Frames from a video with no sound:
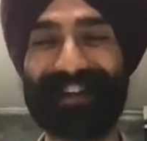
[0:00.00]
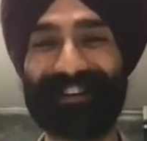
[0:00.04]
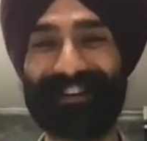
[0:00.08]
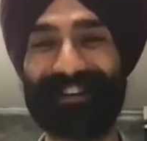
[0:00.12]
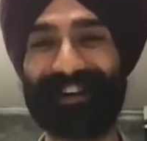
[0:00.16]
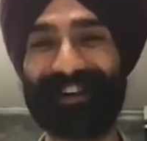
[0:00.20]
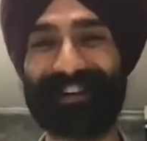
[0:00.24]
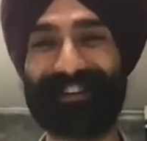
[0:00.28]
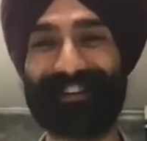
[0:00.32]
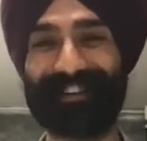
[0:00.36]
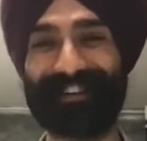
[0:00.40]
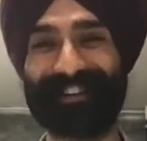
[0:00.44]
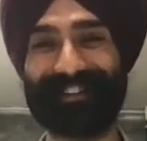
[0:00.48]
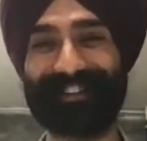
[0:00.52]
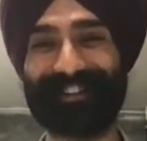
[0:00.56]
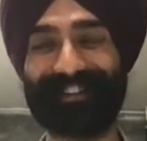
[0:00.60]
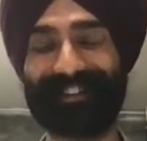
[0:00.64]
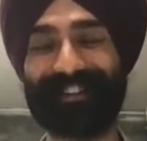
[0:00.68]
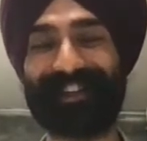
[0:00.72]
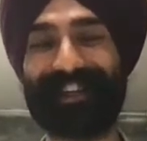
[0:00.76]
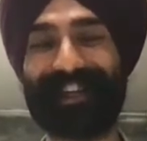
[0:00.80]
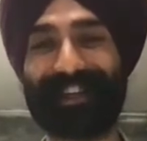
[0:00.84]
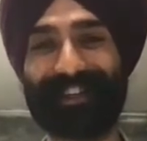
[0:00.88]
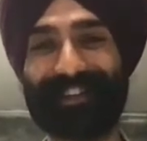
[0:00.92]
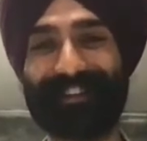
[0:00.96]
I don't want to
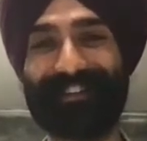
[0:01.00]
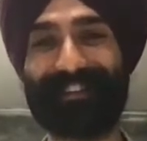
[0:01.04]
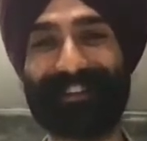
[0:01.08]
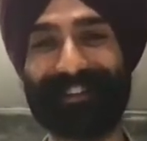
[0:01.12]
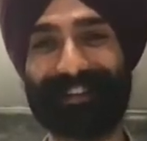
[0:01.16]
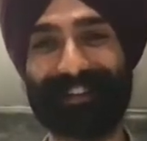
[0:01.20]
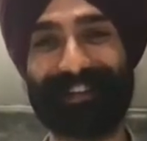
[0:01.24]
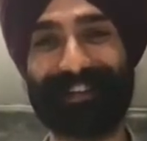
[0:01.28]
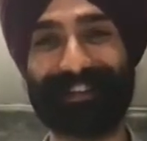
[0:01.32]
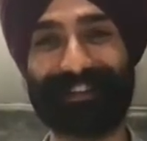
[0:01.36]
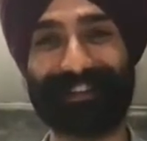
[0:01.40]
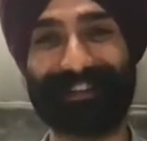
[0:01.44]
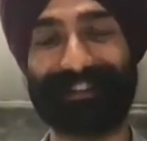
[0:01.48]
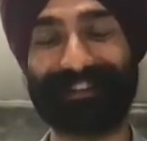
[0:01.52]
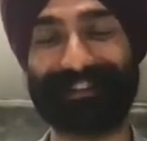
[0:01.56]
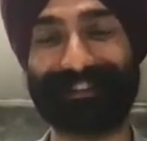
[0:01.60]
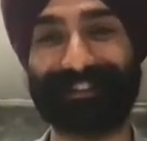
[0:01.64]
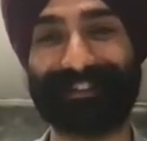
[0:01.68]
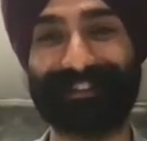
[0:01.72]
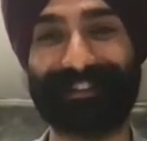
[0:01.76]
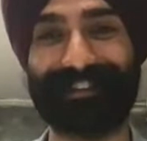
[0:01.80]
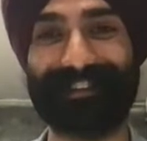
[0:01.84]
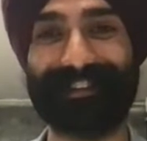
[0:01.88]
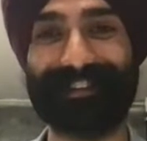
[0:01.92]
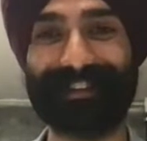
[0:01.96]
see anyone getting
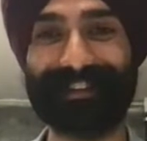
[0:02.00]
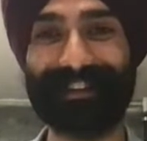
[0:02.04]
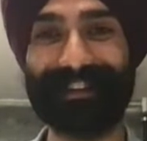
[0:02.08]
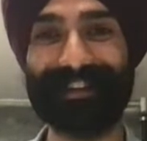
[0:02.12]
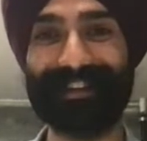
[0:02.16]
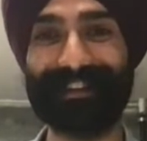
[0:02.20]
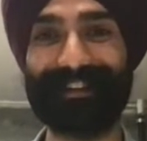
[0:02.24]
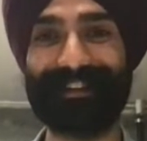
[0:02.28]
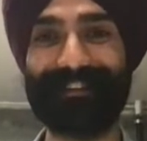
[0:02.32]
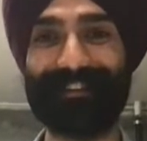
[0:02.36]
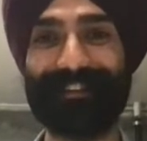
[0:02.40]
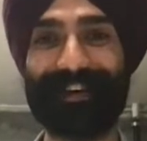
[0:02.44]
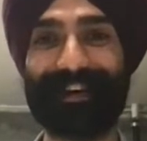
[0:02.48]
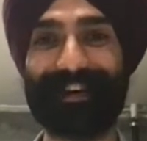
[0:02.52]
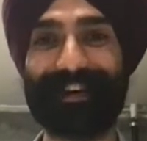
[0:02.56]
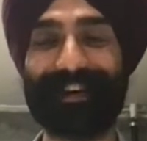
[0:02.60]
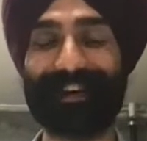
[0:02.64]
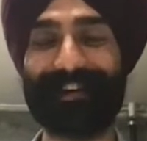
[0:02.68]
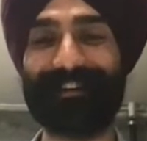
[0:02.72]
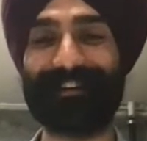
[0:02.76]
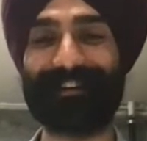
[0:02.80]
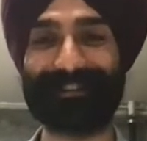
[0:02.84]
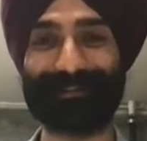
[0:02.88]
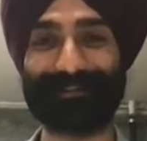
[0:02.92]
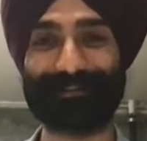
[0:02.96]
injured, no matter
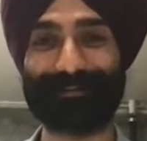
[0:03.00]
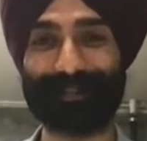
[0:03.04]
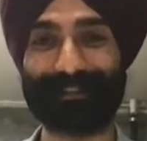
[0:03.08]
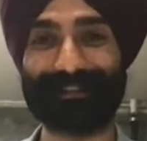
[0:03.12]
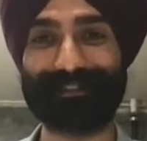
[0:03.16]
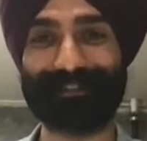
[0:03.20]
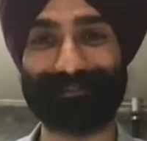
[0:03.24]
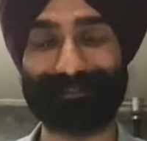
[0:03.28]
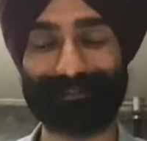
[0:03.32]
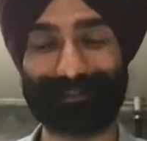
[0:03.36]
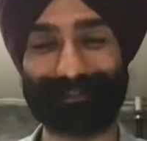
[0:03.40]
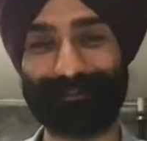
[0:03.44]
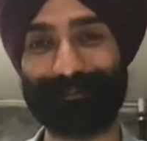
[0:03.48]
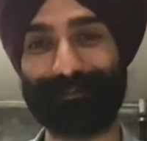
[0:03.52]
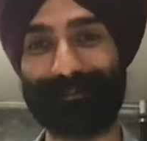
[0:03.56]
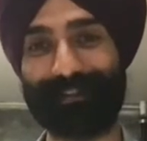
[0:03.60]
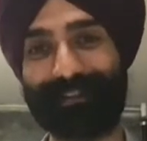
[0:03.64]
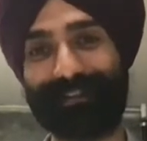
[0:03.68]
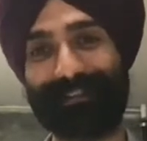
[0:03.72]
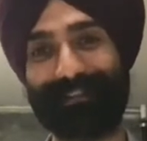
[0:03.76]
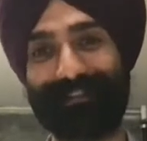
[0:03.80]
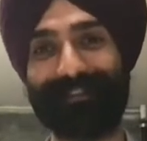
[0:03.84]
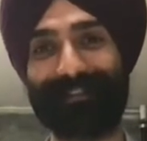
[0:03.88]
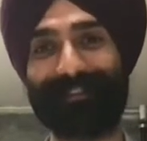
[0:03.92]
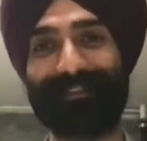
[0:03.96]
how expensive their
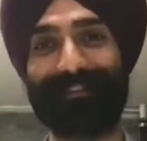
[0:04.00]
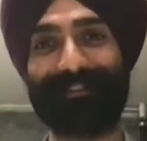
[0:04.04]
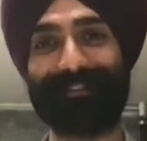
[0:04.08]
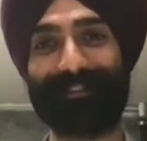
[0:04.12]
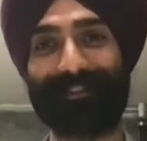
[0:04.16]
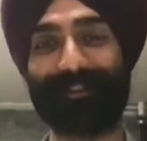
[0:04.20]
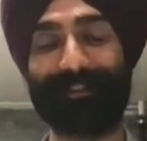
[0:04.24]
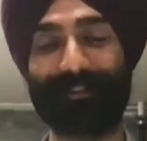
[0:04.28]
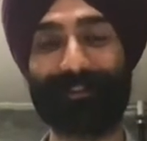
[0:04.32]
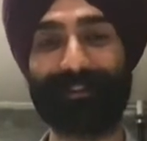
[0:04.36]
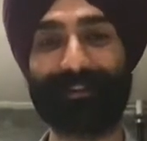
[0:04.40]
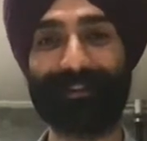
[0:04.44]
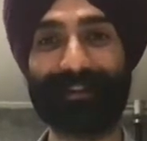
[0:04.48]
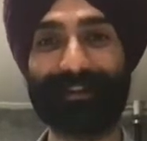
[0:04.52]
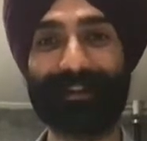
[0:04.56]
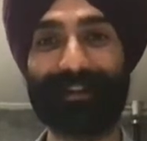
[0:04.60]
face is. So